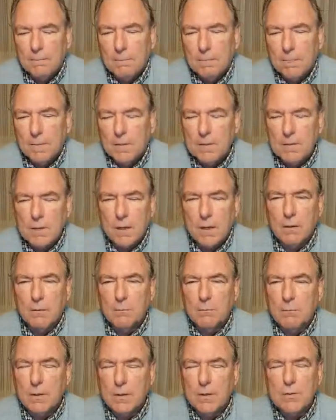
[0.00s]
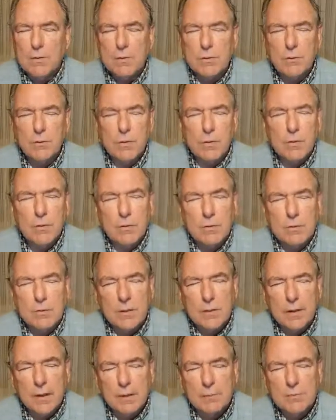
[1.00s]
There's a minister in
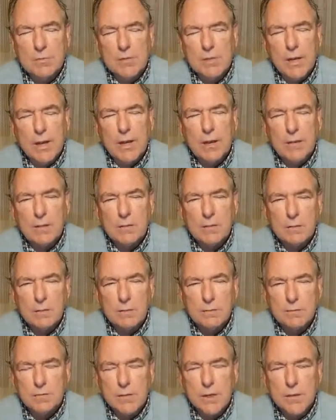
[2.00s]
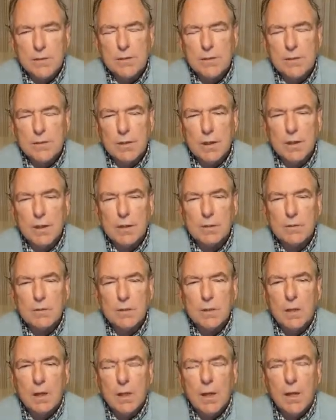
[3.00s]
Houston named Jesse
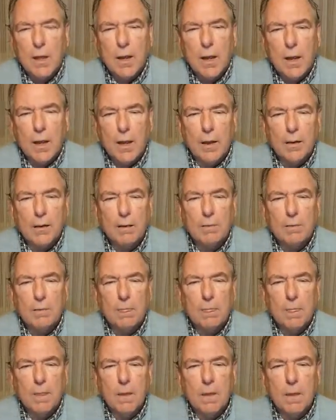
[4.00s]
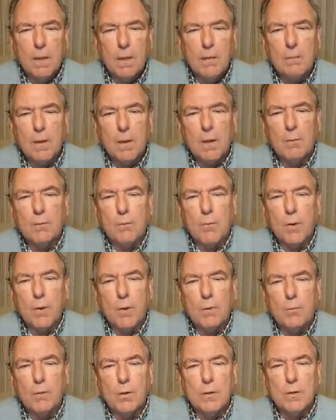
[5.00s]
Jennings, and he made a
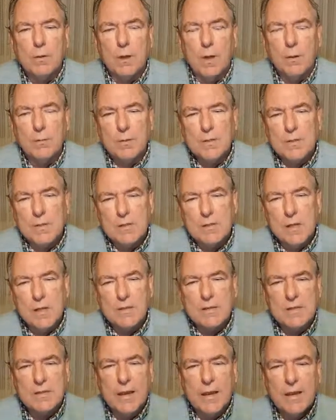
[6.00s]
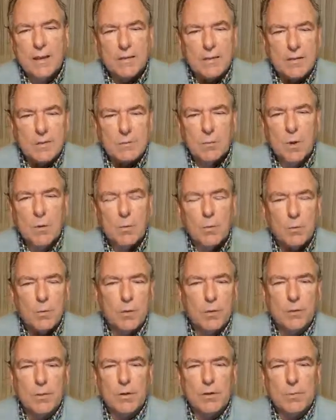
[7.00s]
point one time. He says, I'll say at this moment when
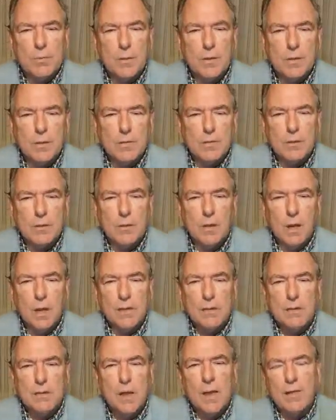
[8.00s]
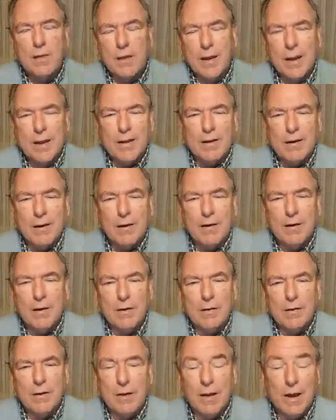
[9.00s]
you're experiencing loss that I can
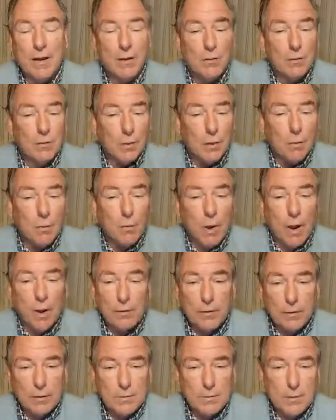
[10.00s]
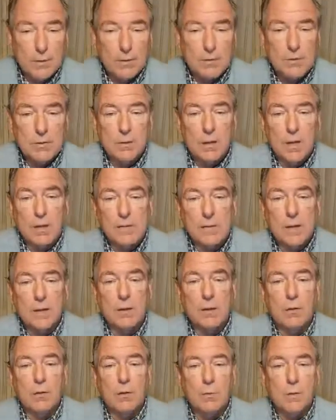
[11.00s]
guarantee, I don't know why you're experiencing loss, I
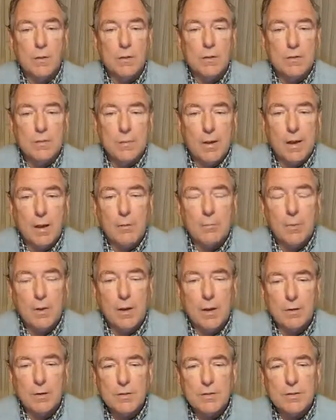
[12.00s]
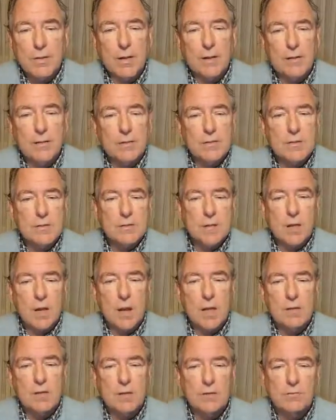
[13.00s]
don't know what it's about, but understand this is a
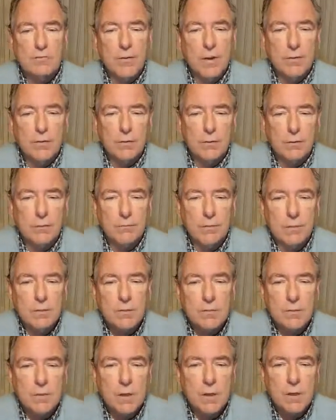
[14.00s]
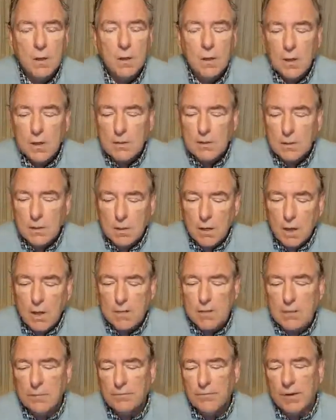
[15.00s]
cause and effect universe. It's a
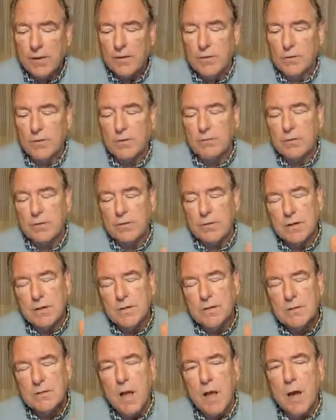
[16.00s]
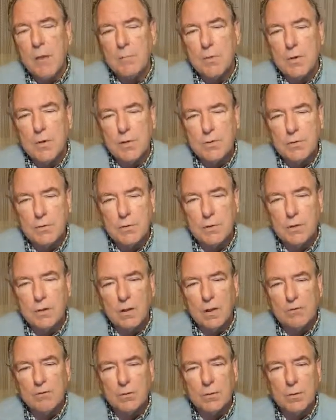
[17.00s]
cause and effect universe, and it's not because you're
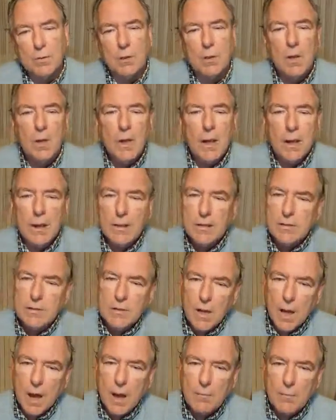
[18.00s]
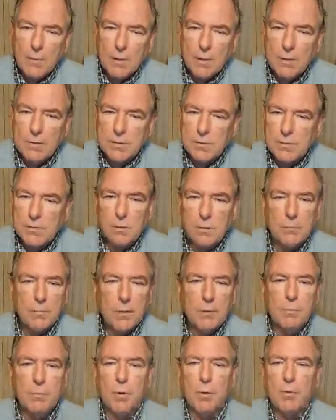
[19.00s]
unlovable, and it's not because there's some
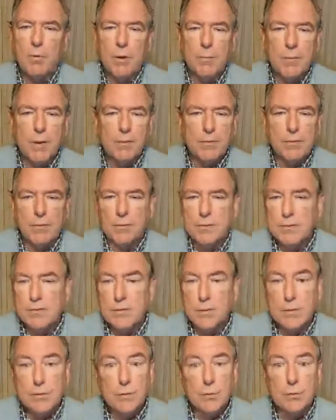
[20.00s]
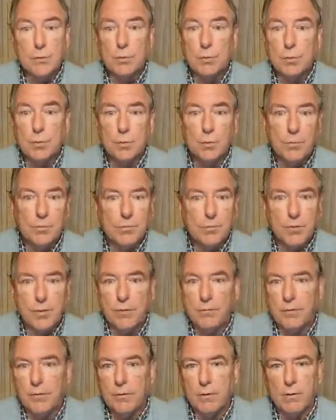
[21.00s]
big program out there that says you're doomed
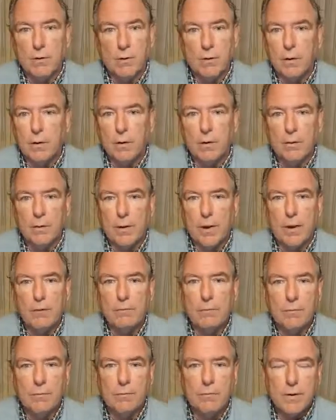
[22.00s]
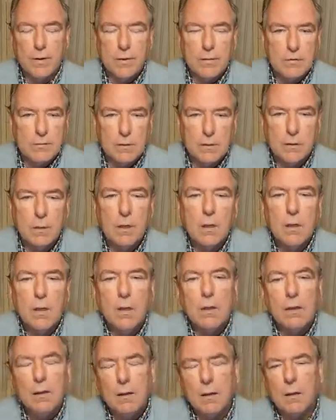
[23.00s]
forever, to have no friends. And
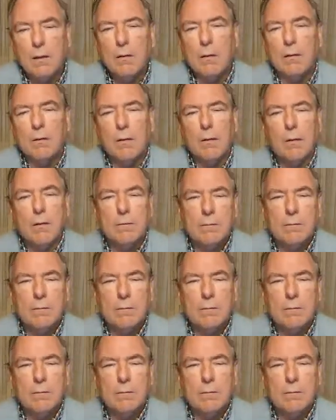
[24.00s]
no.